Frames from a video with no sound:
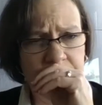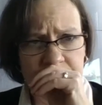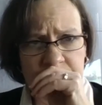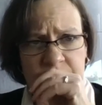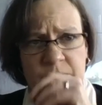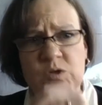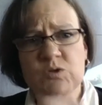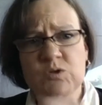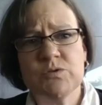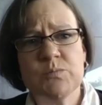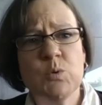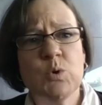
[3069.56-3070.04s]

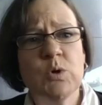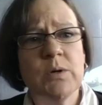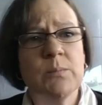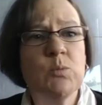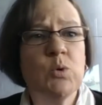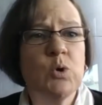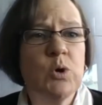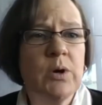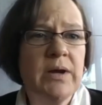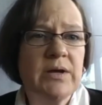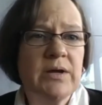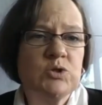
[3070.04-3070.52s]
there's more and
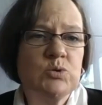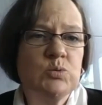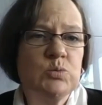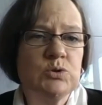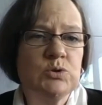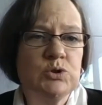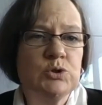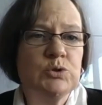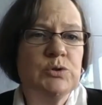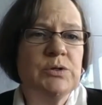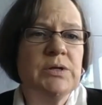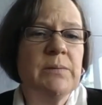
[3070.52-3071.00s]
more
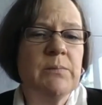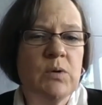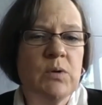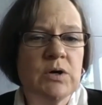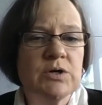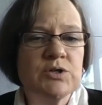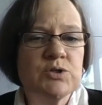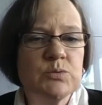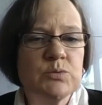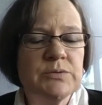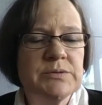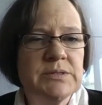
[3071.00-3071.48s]
actual learning
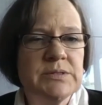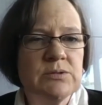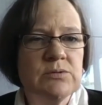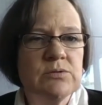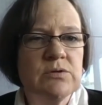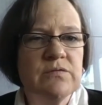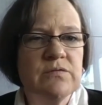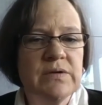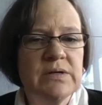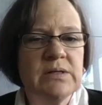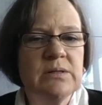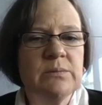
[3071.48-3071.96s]
modules that are
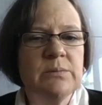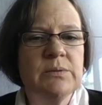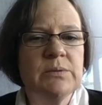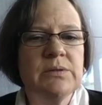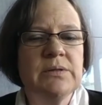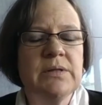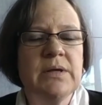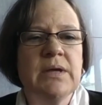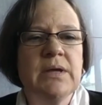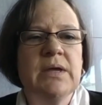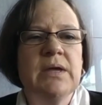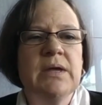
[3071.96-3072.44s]

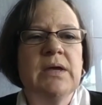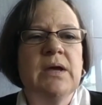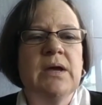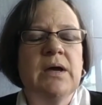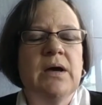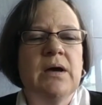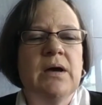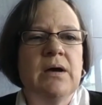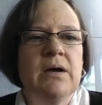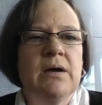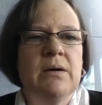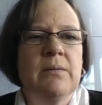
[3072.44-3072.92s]
available
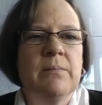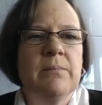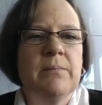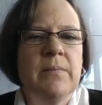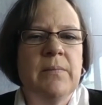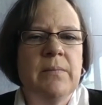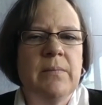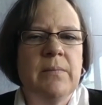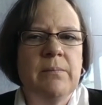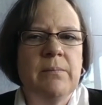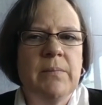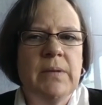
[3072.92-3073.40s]

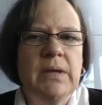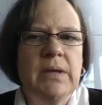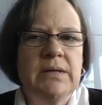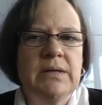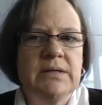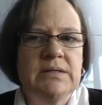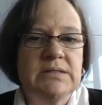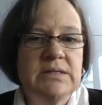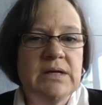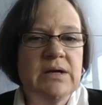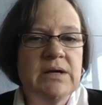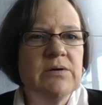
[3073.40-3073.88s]
um, in
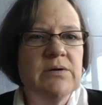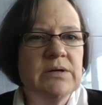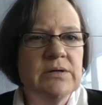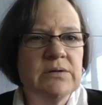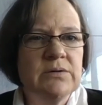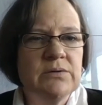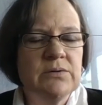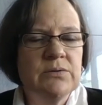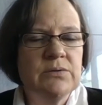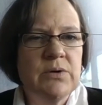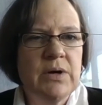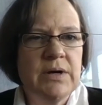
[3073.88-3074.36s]

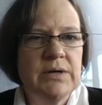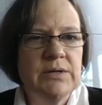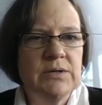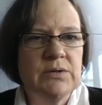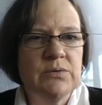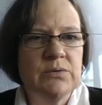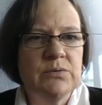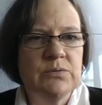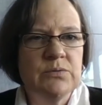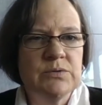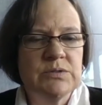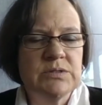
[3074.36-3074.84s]
Ontario, I
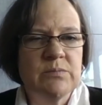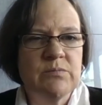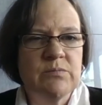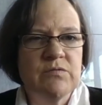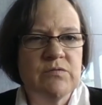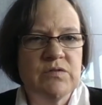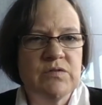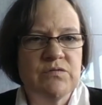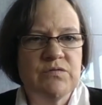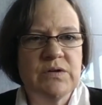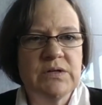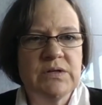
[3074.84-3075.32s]
know some of
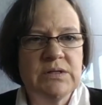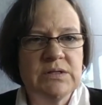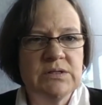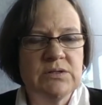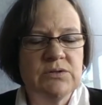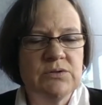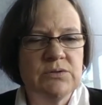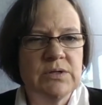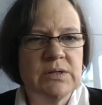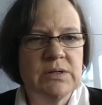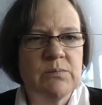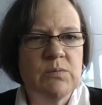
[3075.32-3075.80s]
the funded
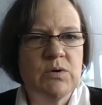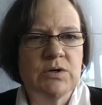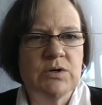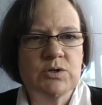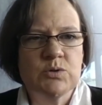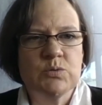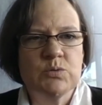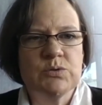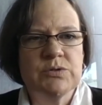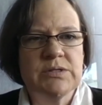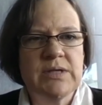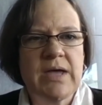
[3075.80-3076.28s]
learning
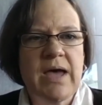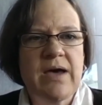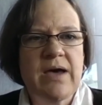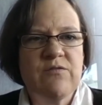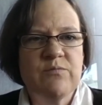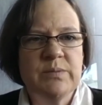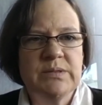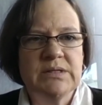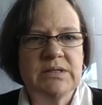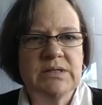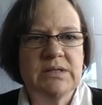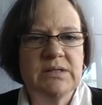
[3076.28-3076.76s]
modules
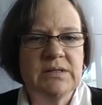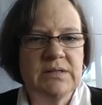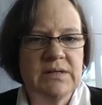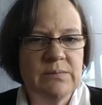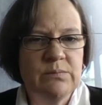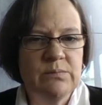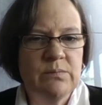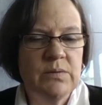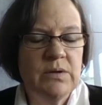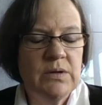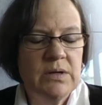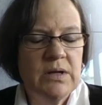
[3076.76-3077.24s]
have been
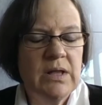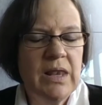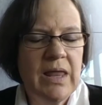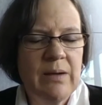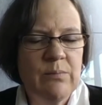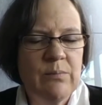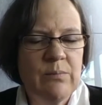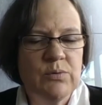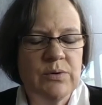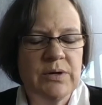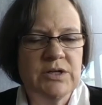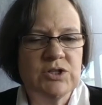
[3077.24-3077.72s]
collab
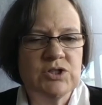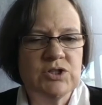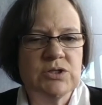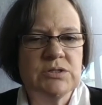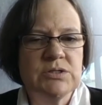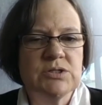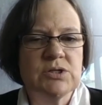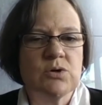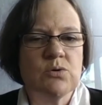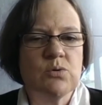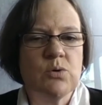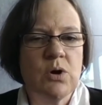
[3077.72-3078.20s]

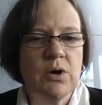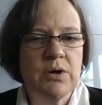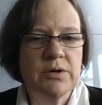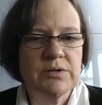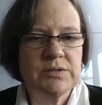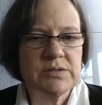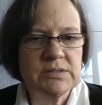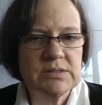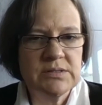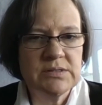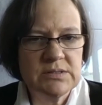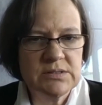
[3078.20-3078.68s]
collaborations
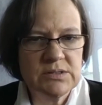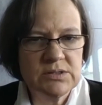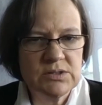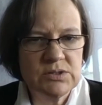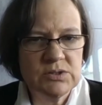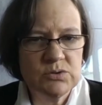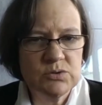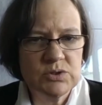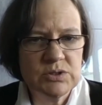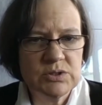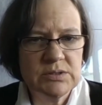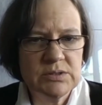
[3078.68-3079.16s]
across
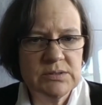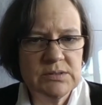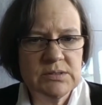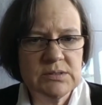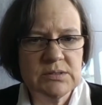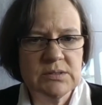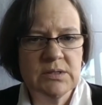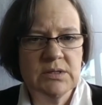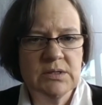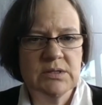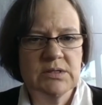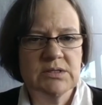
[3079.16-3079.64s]

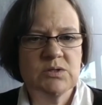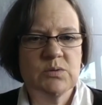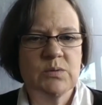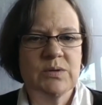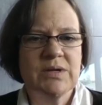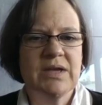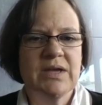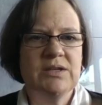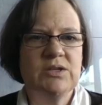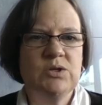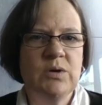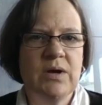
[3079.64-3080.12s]
institutions. So
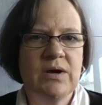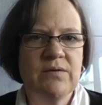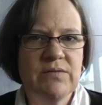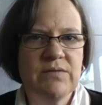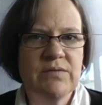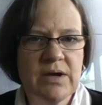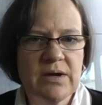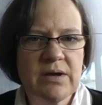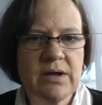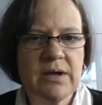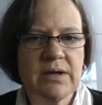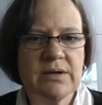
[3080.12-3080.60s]
again, you have
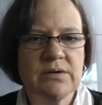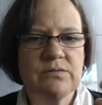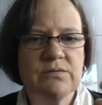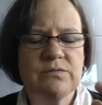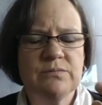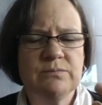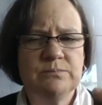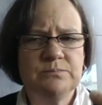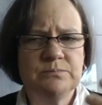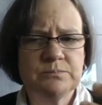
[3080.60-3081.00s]
that kind of